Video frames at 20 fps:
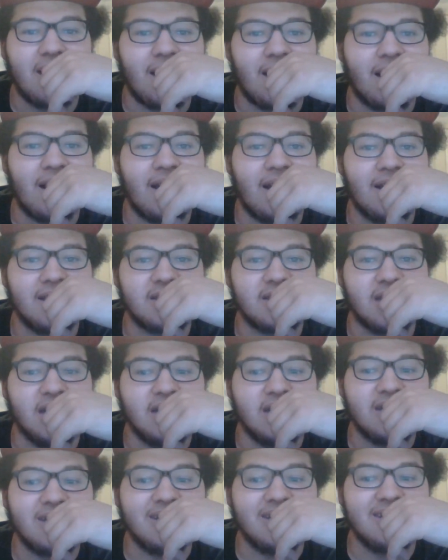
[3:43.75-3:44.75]
All right, let's get
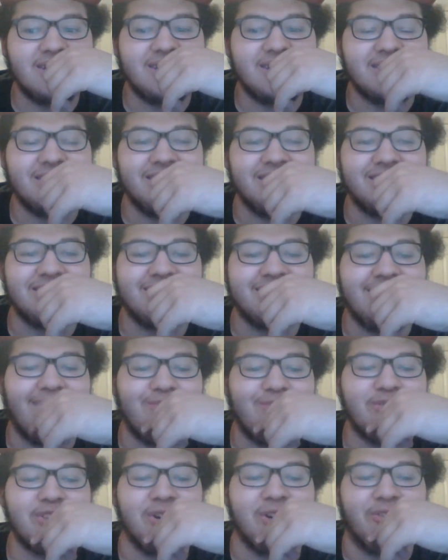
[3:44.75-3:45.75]
into this. This is
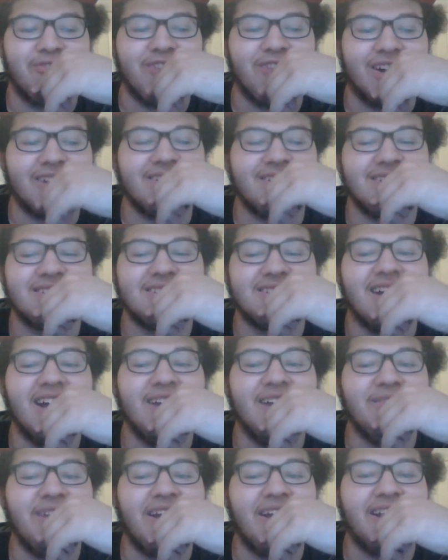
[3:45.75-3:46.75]
I'm so fucking
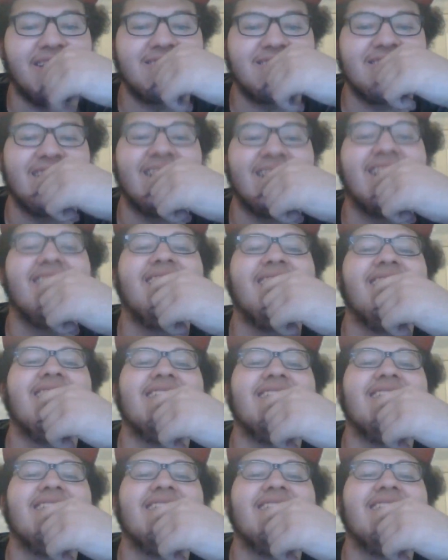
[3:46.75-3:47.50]
excited, man. That's all.